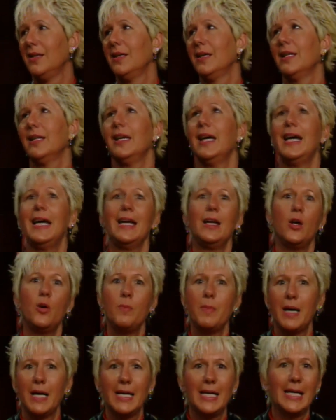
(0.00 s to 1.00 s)
I owe
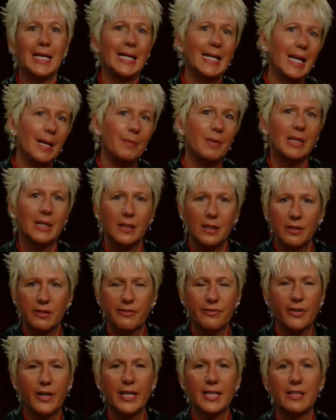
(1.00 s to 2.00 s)
money and I'm a little
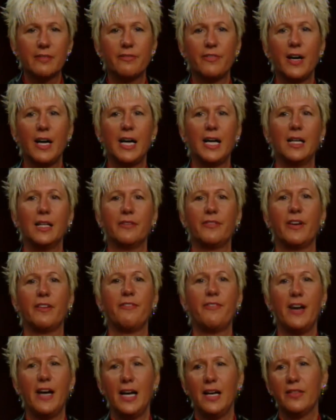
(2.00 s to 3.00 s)
afraid to file. If I
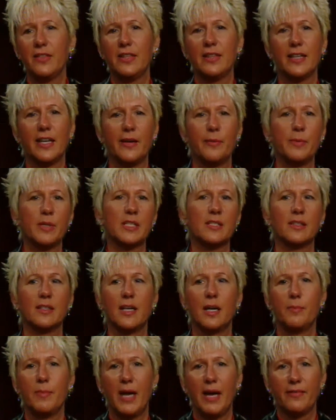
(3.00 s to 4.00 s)
file, then the government's going
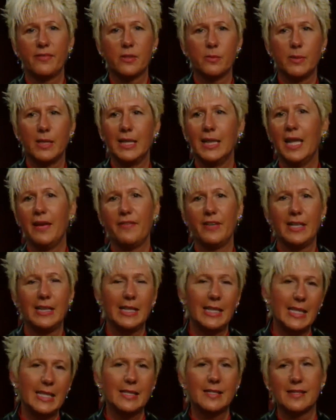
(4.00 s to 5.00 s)
to come after me, levy
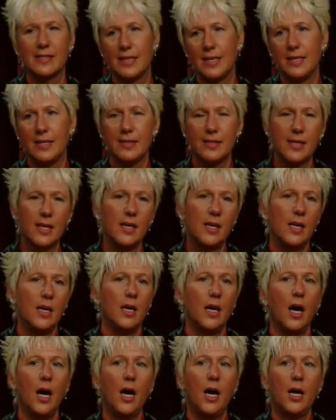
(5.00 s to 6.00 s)
lien fees.
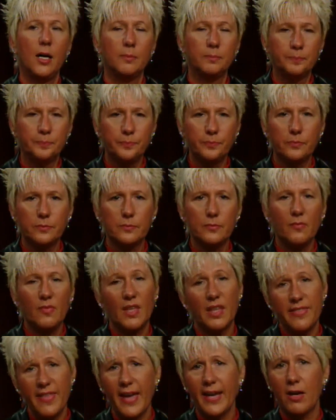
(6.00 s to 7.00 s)
Um,
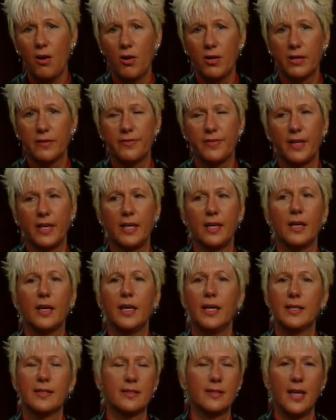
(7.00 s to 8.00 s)
that kind of thing.
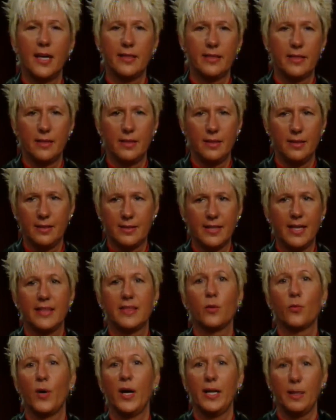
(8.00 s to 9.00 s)
It's not, it's not
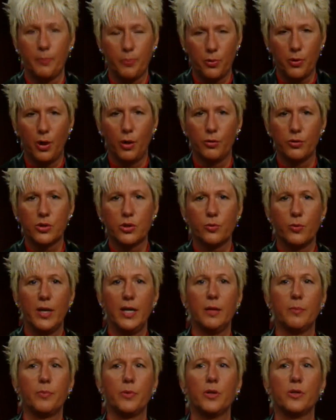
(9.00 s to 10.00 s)
the right approach. The
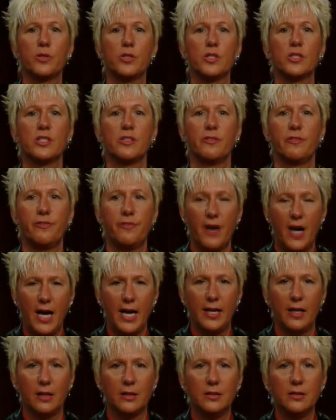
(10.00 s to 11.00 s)
right approach is to
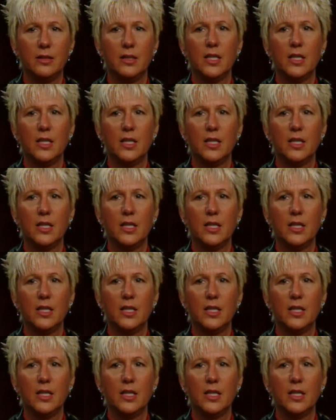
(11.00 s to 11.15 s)
file.